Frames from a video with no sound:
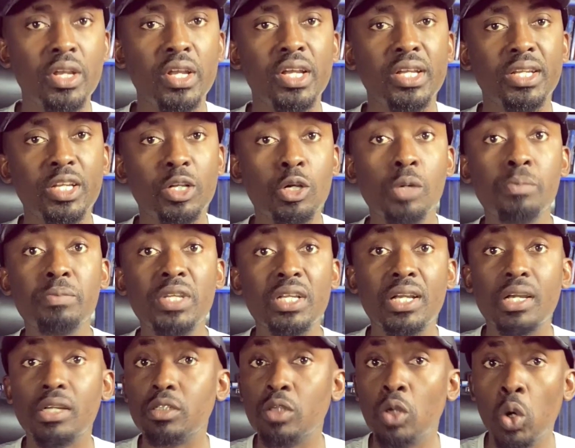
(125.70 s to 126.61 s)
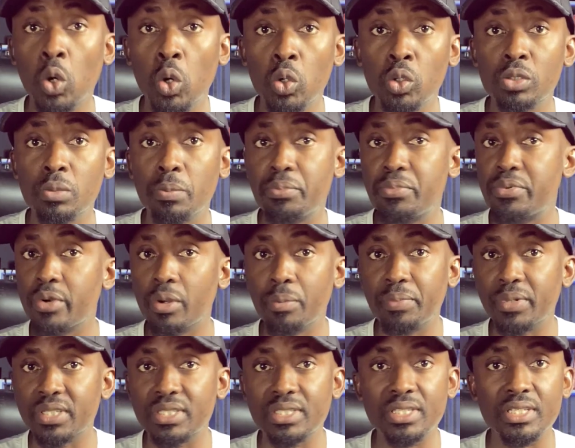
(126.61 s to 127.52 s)
The company can own
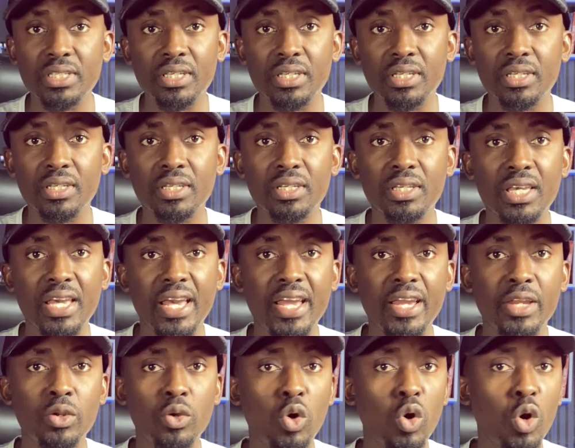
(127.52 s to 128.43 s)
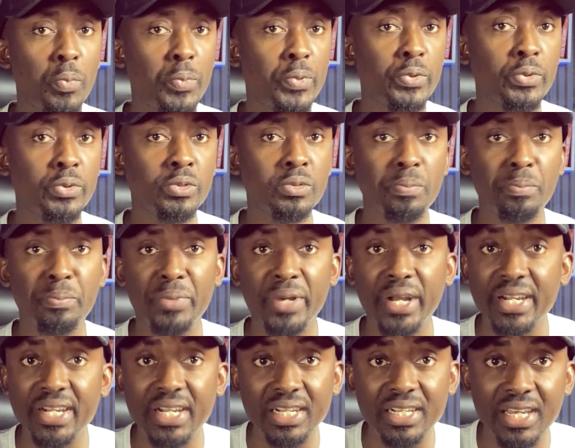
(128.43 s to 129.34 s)
property, can open
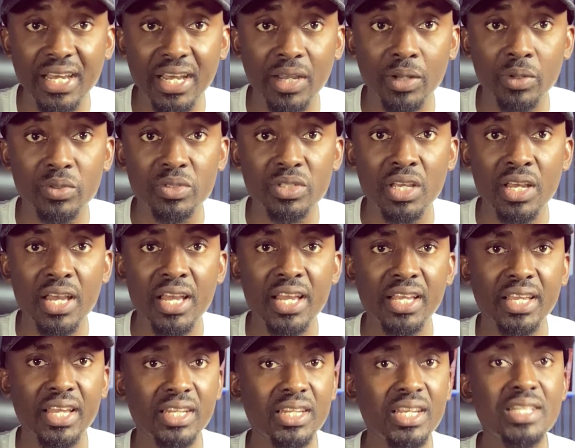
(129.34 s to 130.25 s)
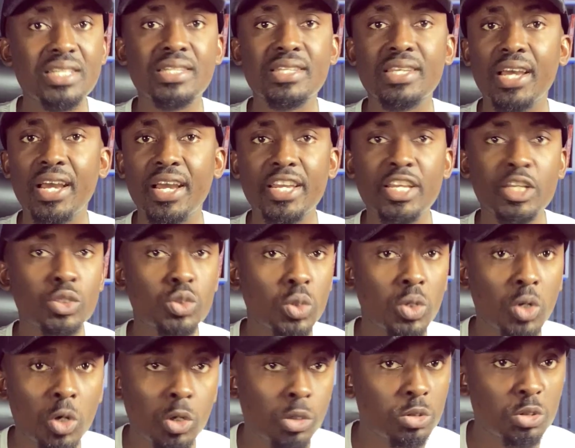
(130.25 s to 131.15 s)
bank accounts, can enter into
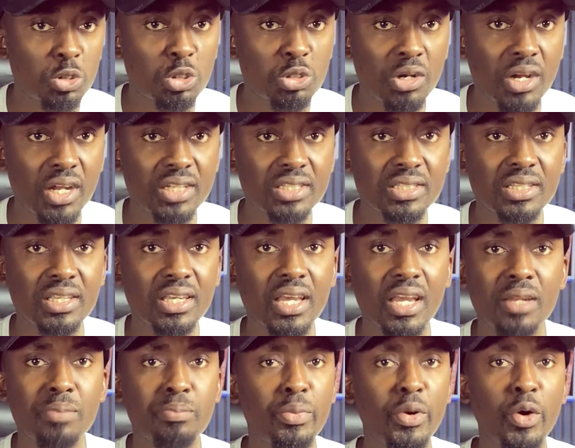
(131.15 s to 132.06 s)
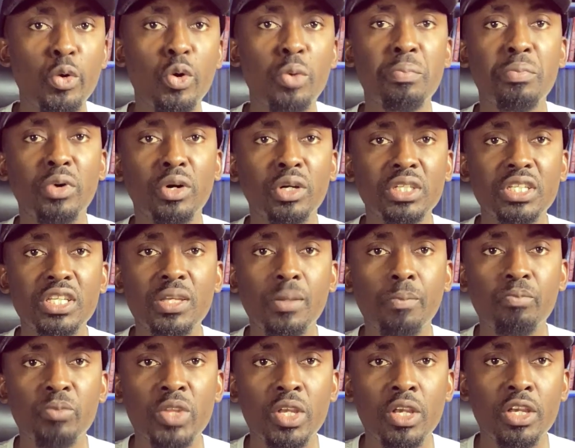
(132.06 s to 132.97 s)
contracts, can borrow money,
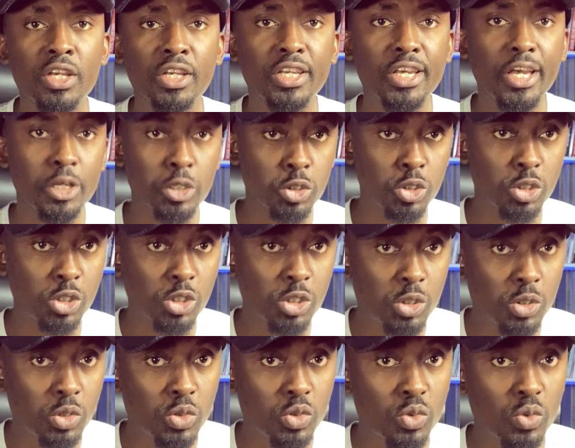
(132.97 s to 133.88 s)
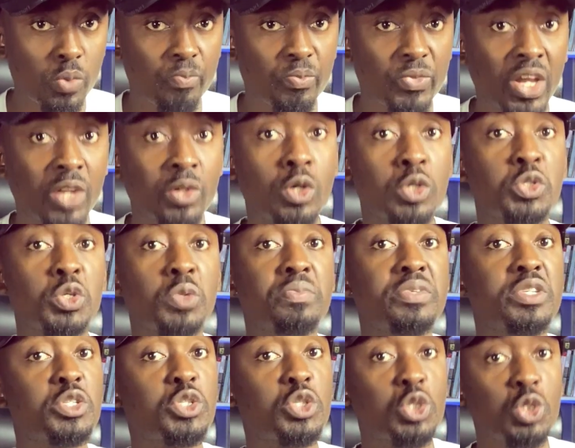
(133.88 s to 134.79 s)
can sue, and also
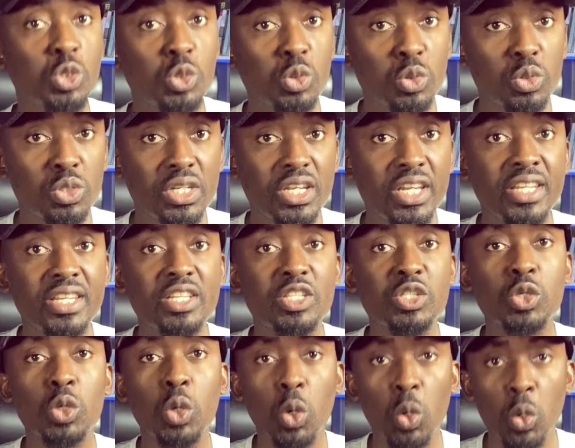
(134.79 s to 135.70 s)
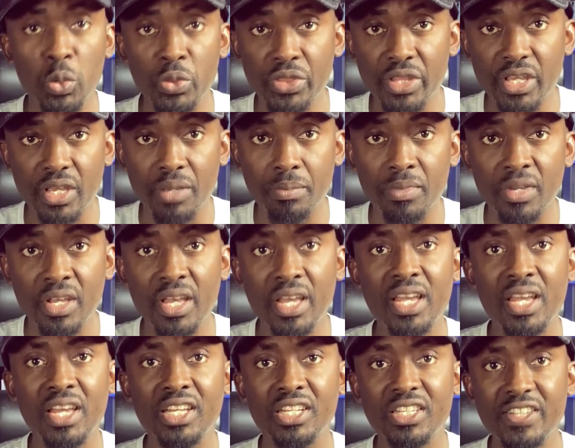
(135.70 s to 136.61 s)
be sued in its own name.
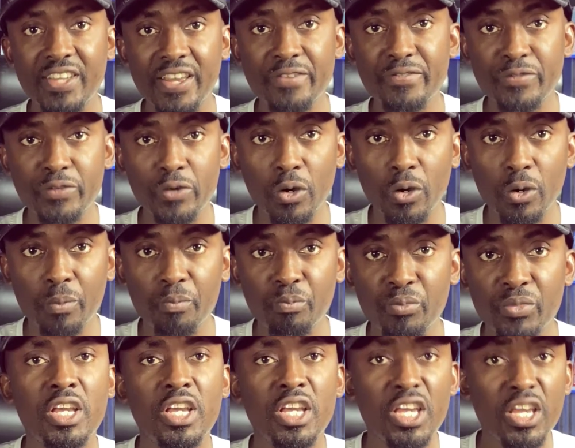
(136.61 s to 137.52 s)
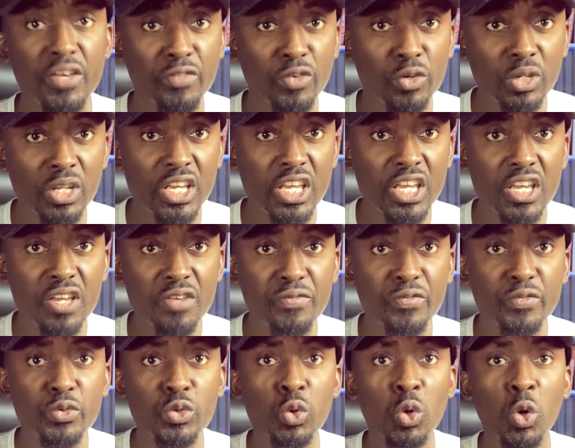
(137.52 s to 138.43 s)
Therefore, even
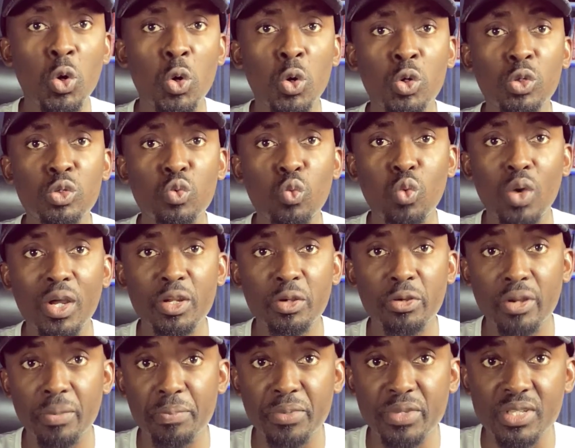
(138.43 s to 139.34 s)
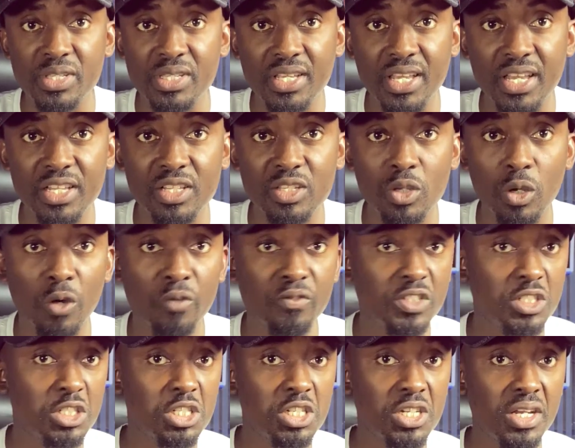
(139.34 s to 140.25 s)
if you own 100% of the
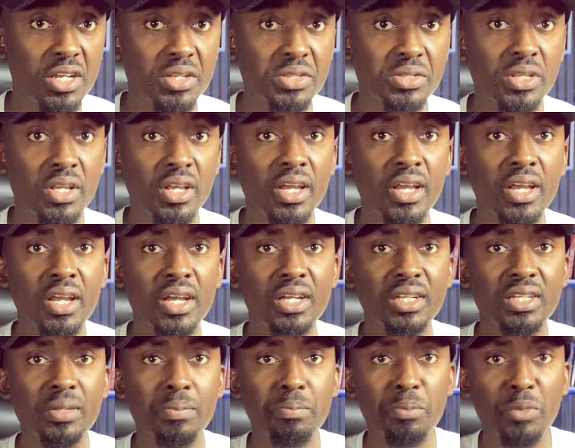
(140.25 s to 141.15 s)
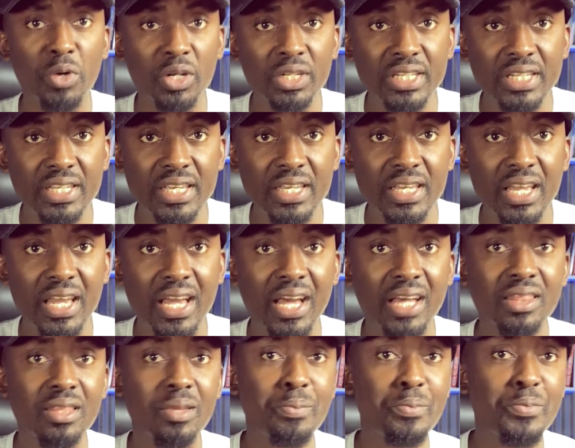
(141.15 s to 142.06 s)
shares, the money
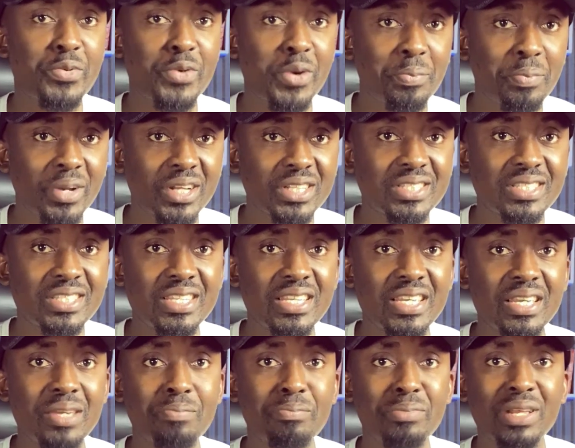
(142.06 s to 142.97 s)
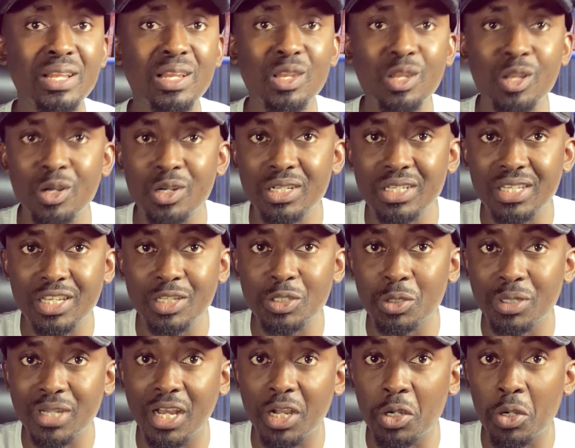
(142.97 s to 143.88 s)
and the property belonging to
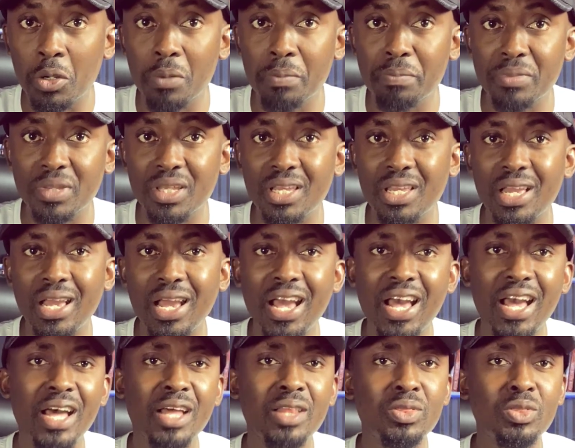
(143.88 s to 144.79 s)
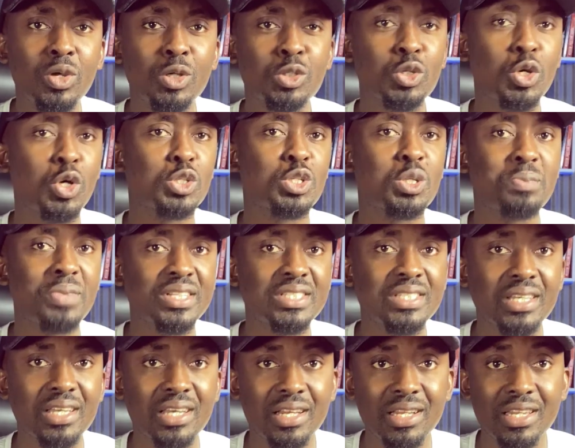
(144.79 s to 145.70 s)
that company are not
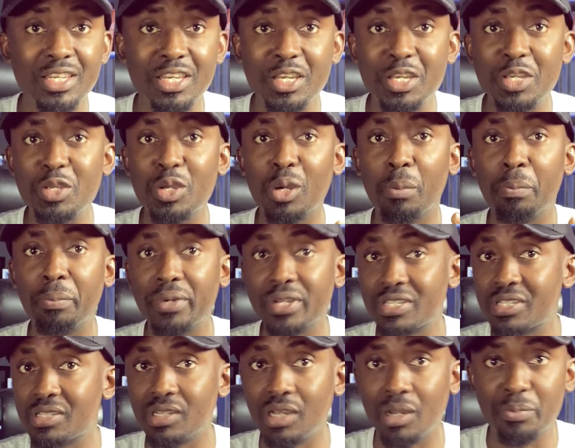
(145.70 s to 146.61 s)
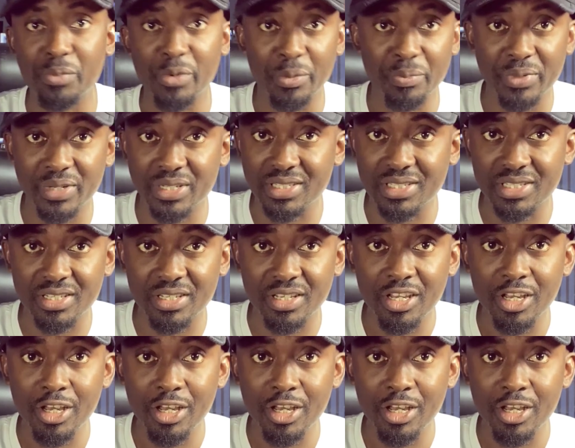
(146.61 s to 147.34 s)
automatically your personal property.